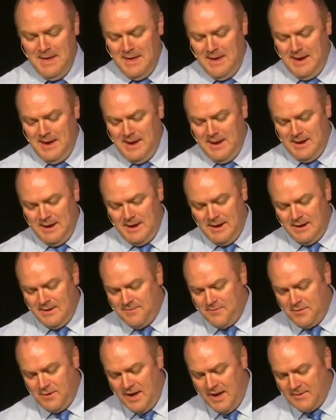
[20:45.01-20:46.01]
And
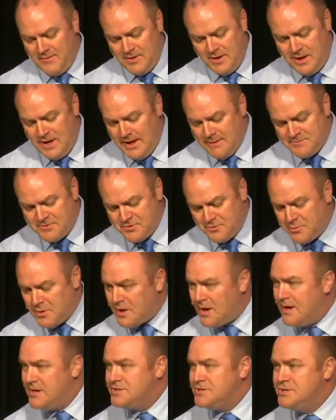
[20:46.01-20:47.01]
if you haven't kept your
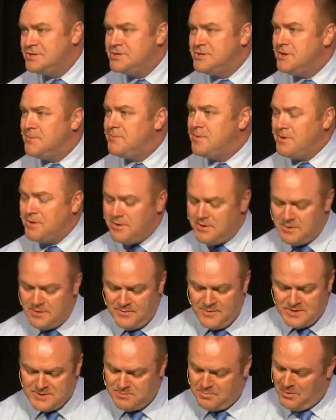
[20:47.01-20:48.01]
relationship pure to
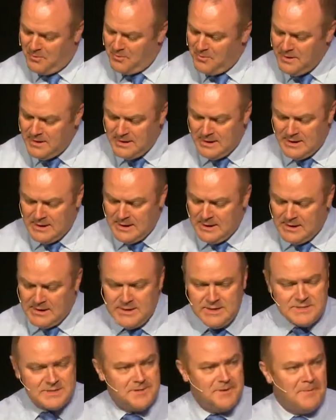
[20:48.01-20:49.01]
this point,
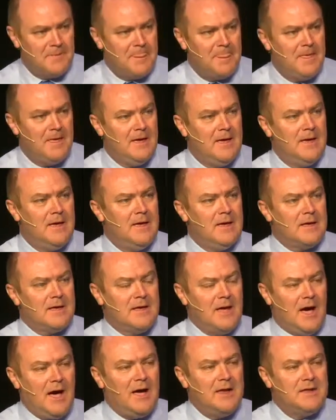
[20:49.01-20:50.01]
listen,
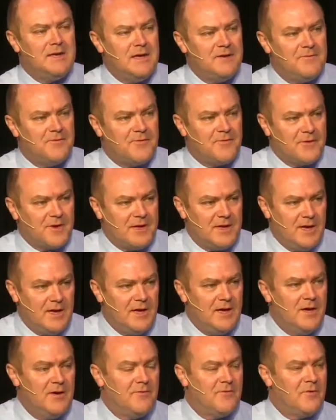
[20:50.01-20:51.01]
God can
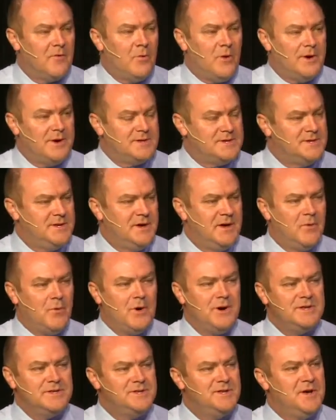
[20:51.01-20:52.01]
forgive for what is done.
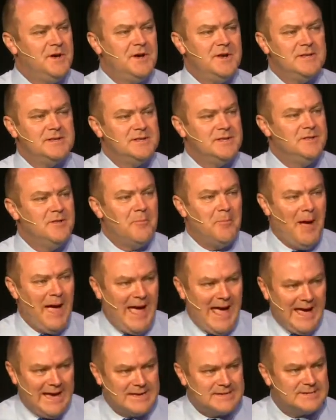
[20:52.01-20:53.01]
What is done is in the
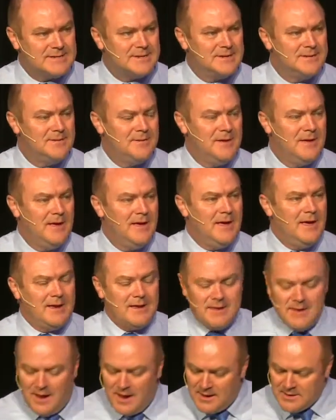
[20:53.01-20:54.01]
past.
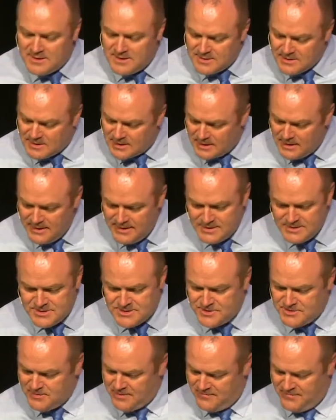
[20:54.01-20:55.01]
And God can
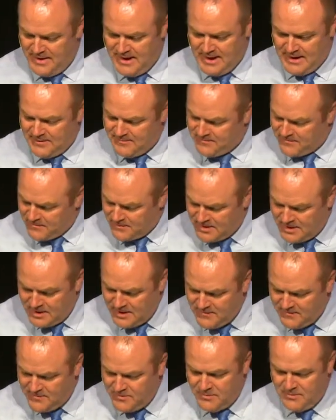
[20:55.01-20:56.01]
cleanse you of that and
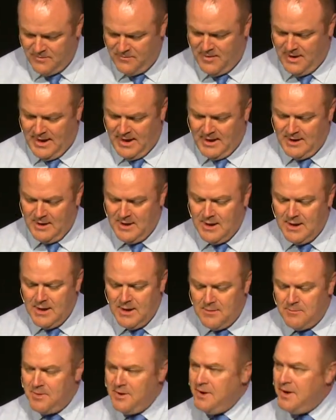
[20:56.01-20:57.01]
forgive you of that.
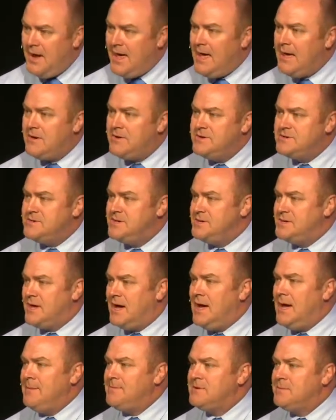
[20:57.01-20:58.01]
But now is the
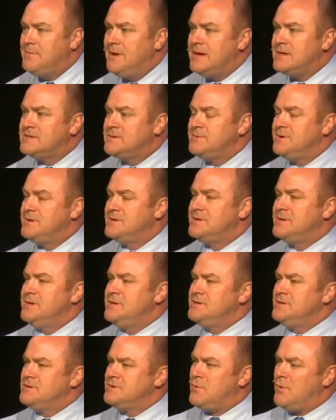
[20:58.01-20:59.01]
time to make some
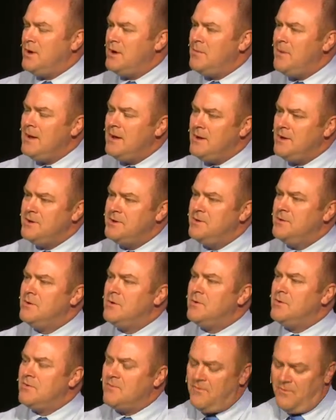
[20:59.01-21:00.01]
decisions. What am I going to do
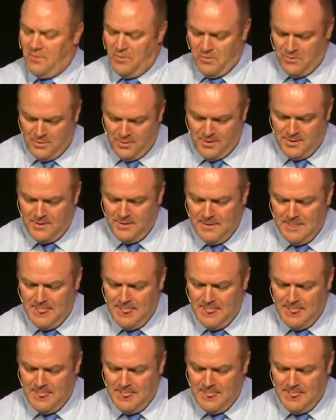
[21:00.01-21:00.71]
going forward?